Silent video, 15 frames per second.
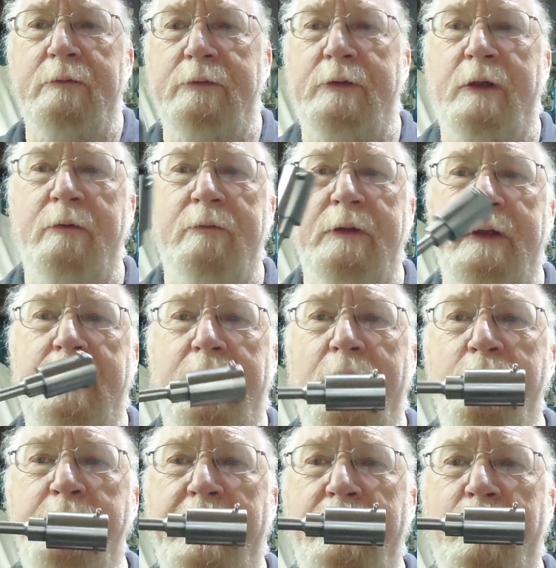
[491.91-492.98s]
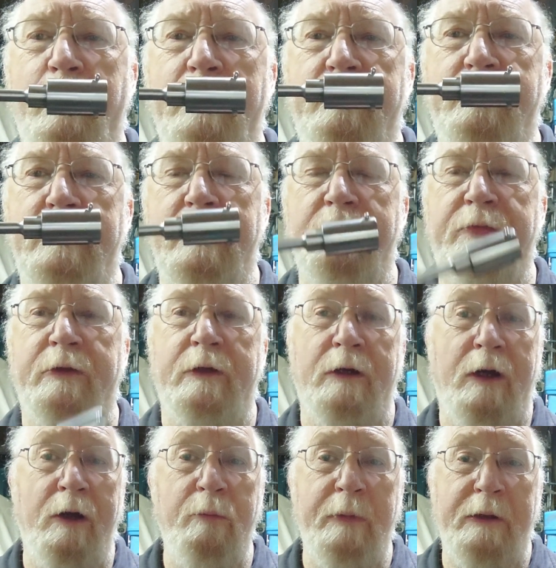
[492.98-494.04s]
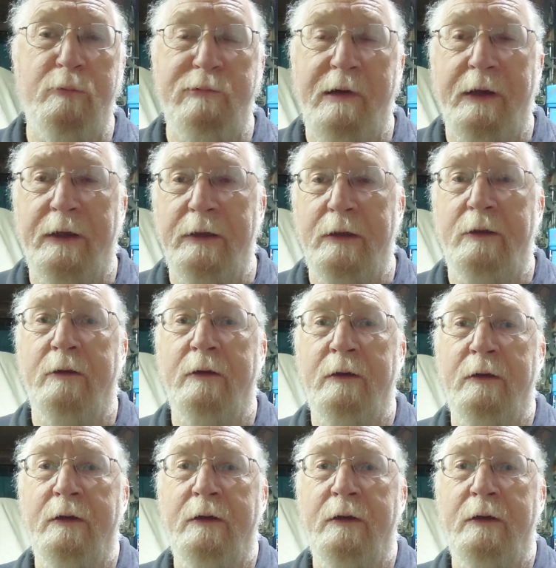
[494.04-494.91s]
So yeah, homemade quill shaft, homemade bracket,